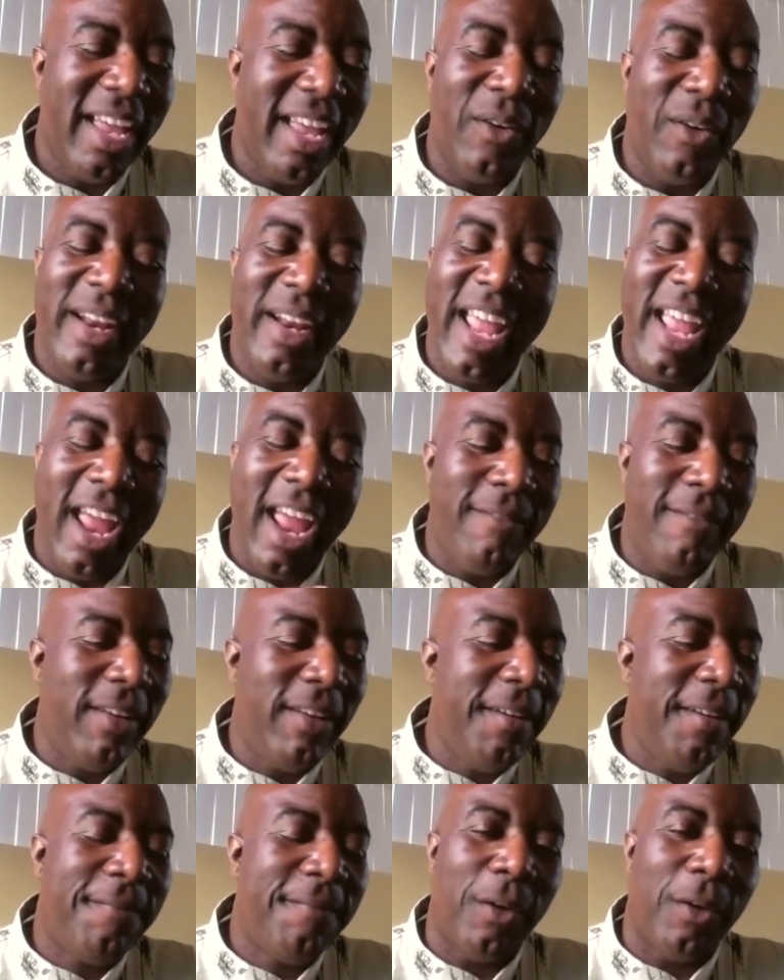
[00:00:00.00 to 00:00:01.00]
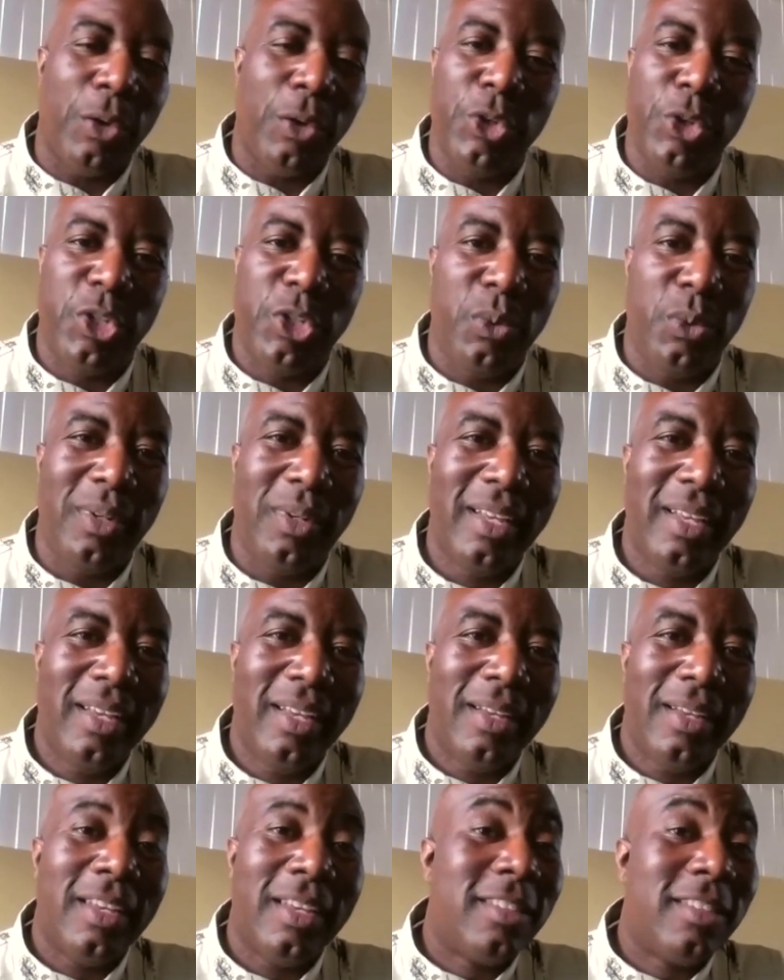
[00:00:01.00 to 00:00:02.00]
On every photo
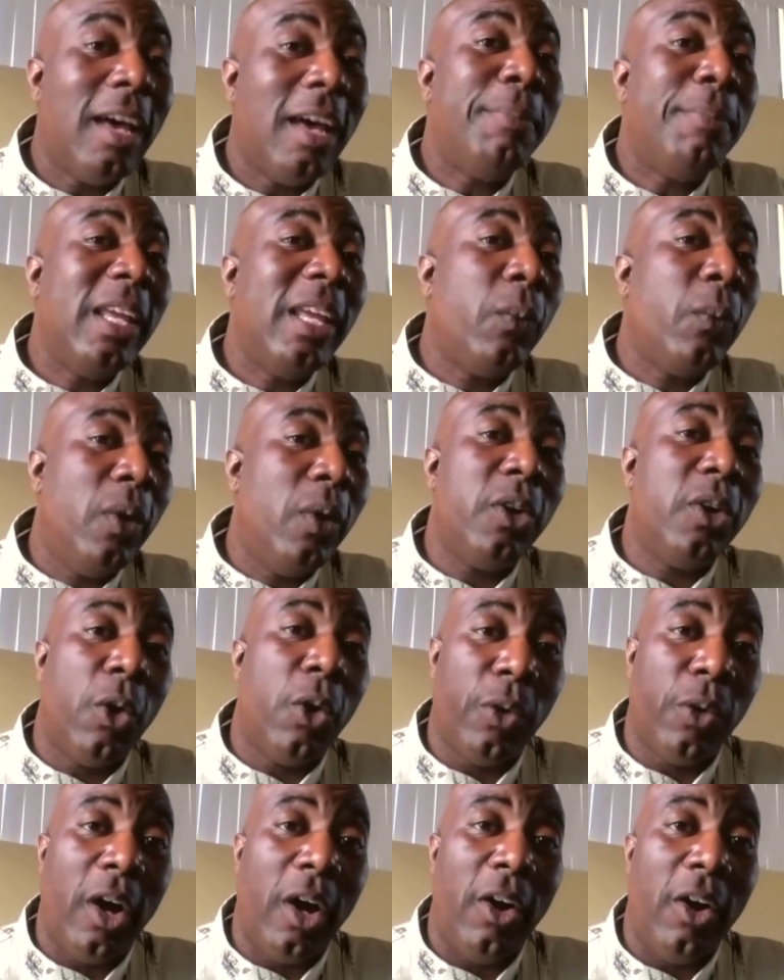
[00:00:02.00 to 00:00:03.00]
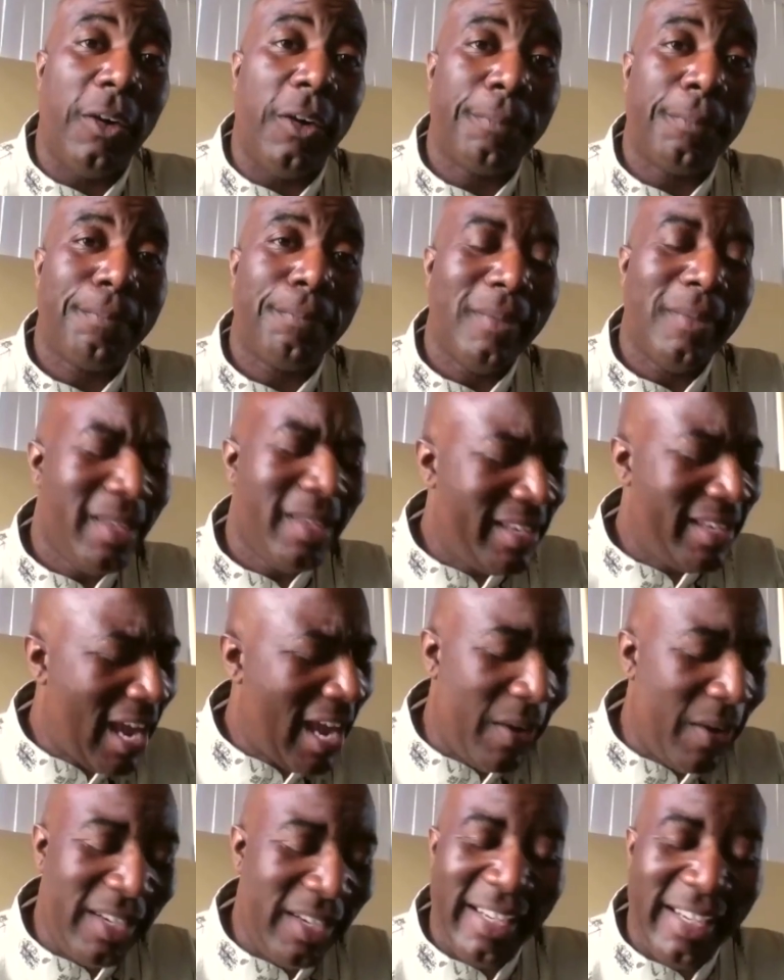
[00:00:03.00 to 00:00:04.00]
shoot, something will go wrong,
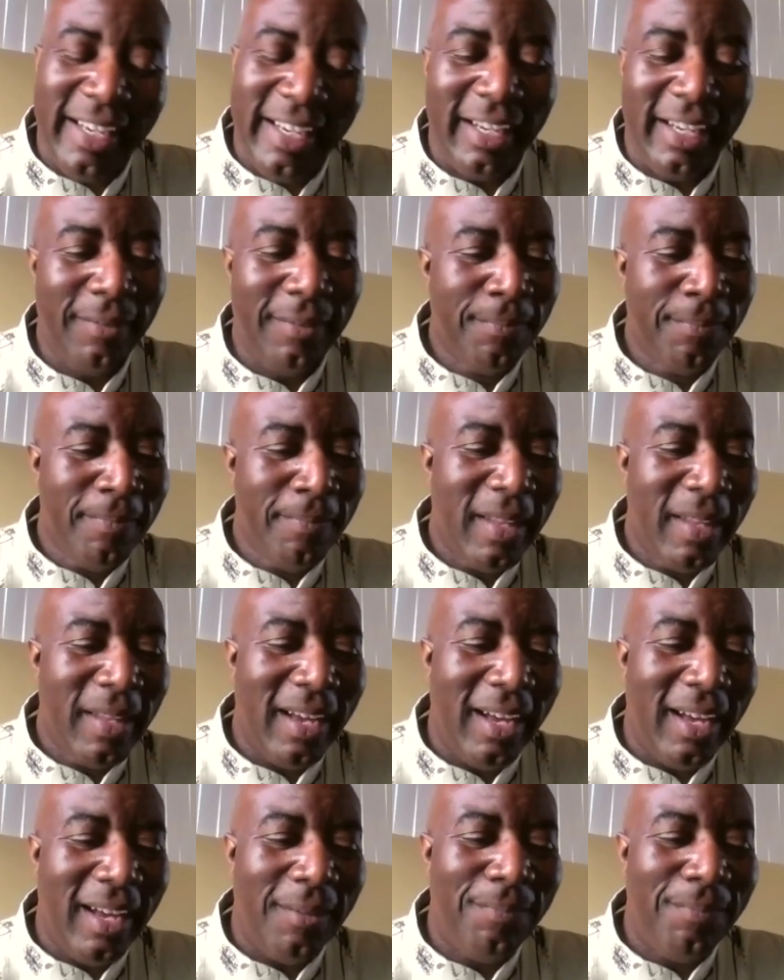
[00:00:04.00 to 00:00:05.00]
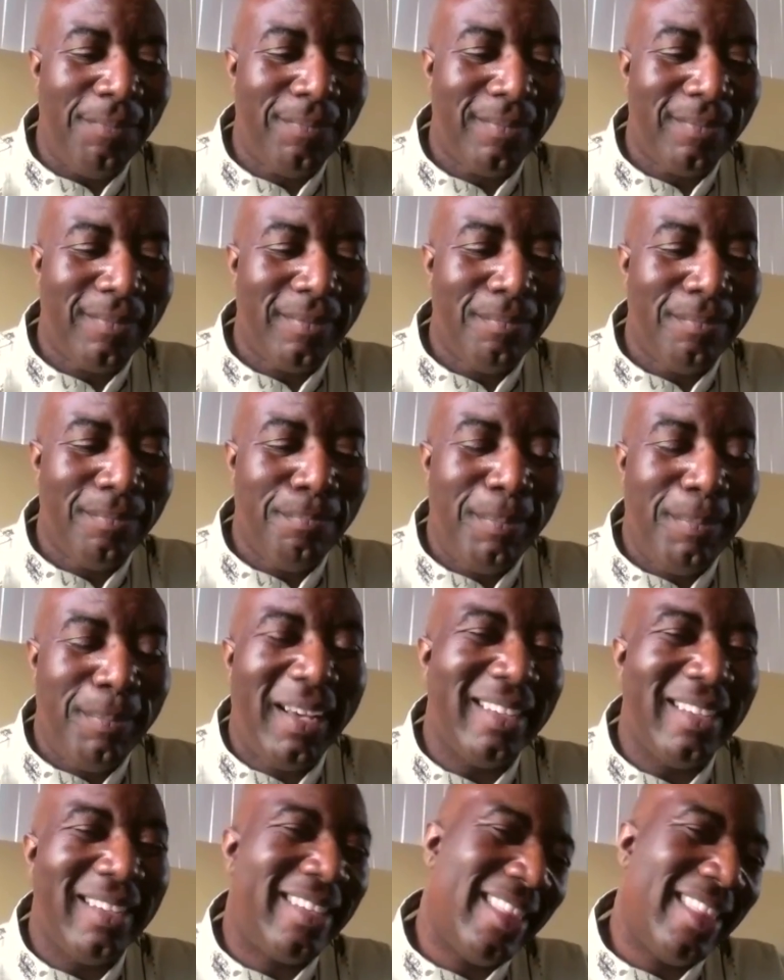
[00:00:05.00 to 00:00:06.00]
guaranteed,
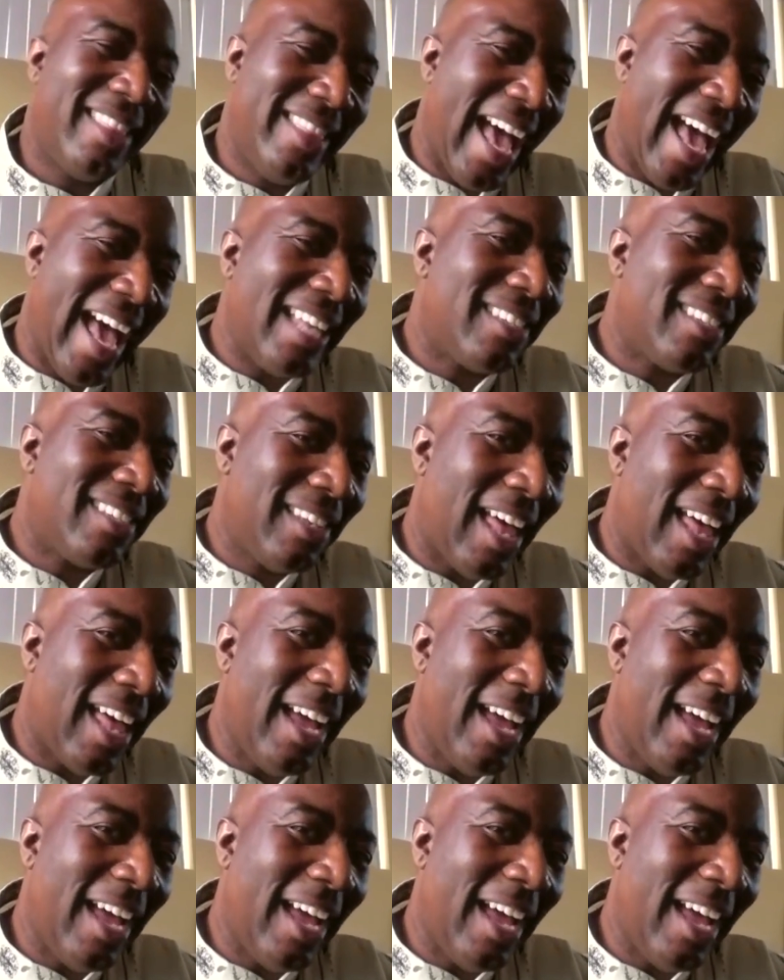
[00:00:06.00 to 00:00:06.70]
because that's